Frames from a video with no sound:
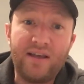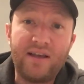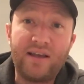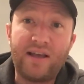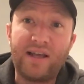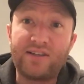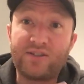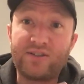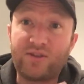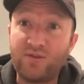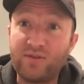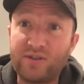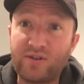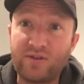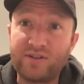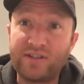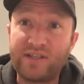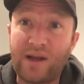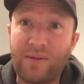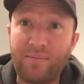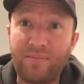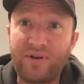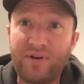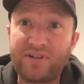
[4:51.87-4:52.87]
as soon as those
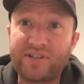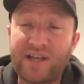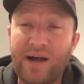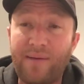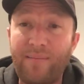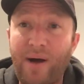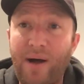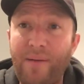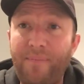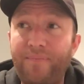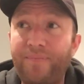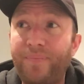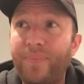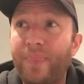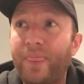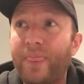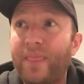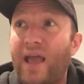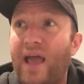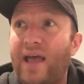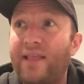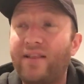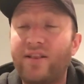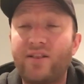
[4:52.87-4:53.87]
numbers come up,
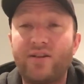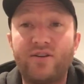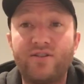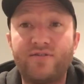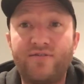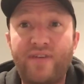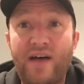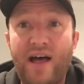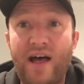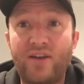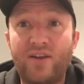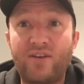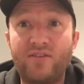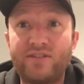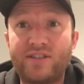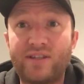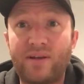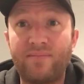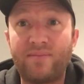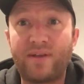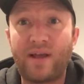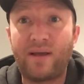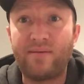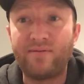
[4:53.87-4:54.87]
and then there's value
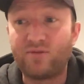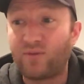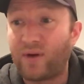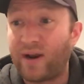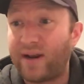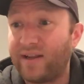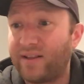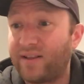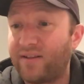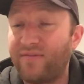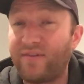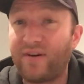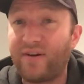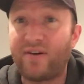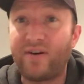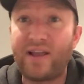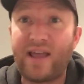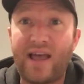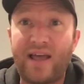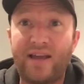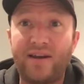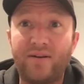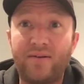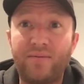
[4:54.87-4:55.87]
sometimes right at the very
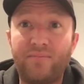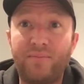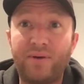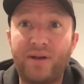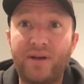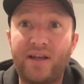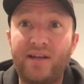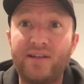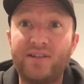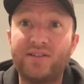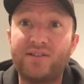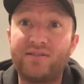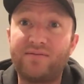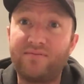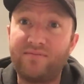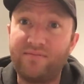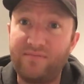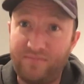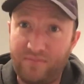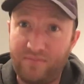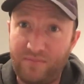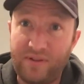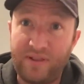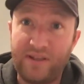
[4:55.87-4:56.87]
end. Because
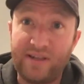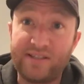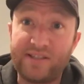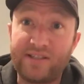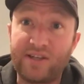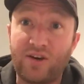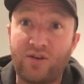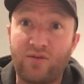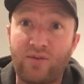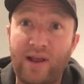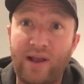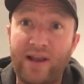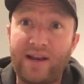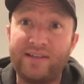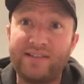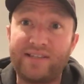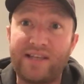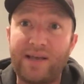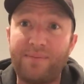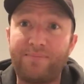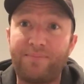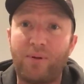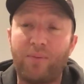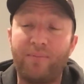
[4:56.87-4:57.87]
this is a great
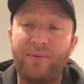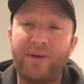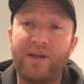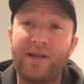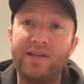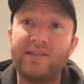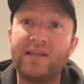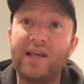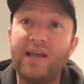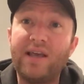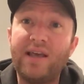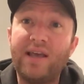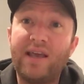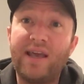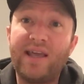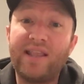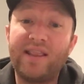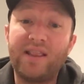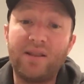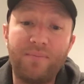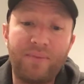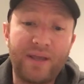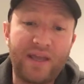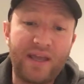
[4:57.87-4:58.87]
example, because
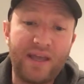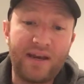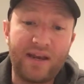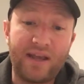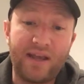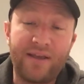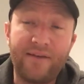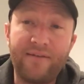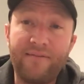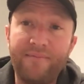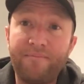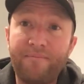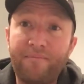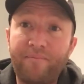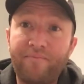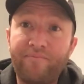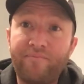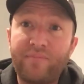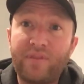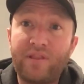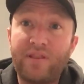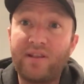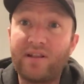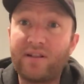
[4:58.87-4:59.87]
in the beginning,
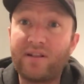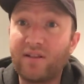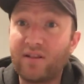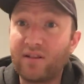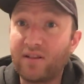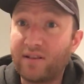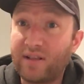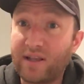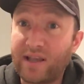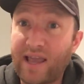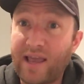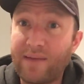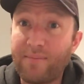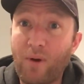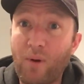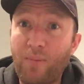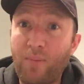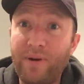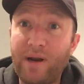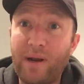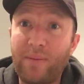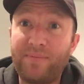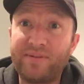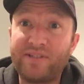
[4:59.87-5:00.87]
The game
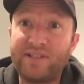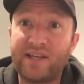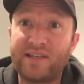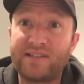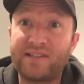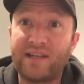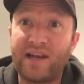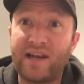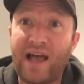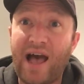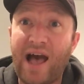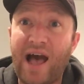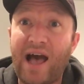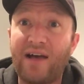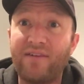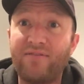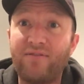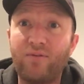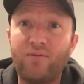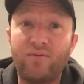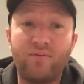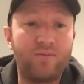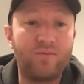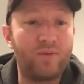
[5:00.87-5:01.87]
opened up 6.5.
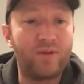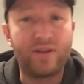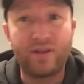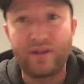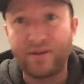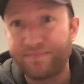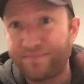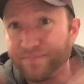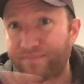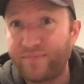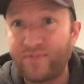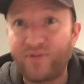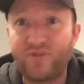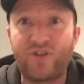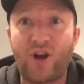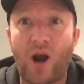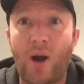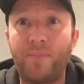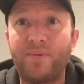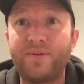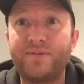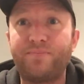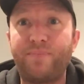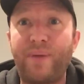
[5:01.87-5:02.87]
Well, the
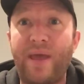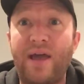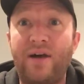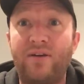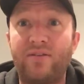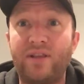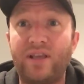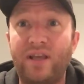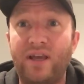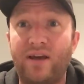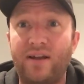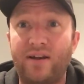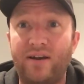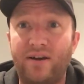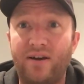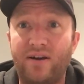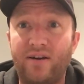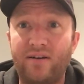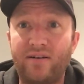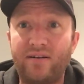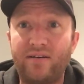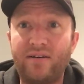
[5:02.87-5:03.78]
sharps pound the under.